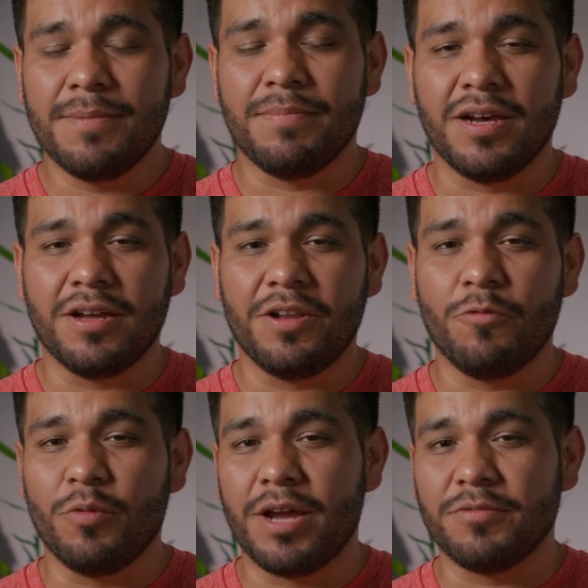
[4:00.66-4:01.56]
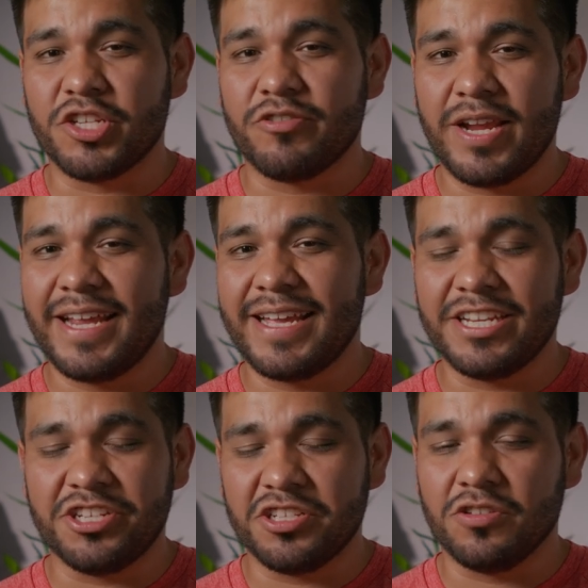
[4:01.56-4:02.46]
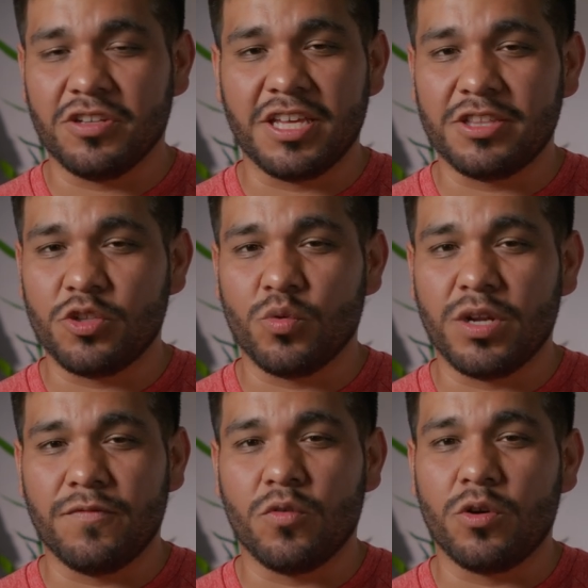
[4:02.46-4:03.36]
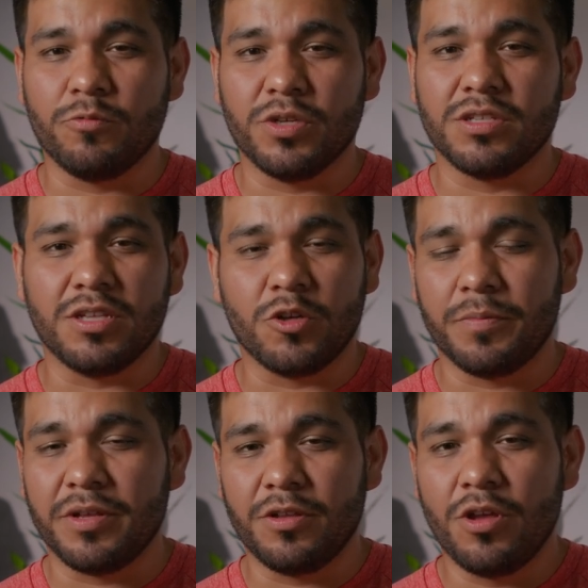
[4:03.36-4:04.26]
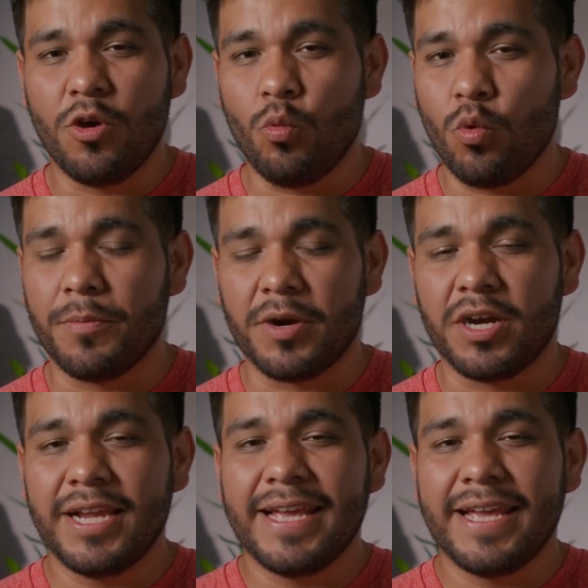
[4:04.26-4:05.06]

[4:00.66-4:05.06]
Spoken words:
but when I was grading, it just looked like the 24 was a little bit warmer.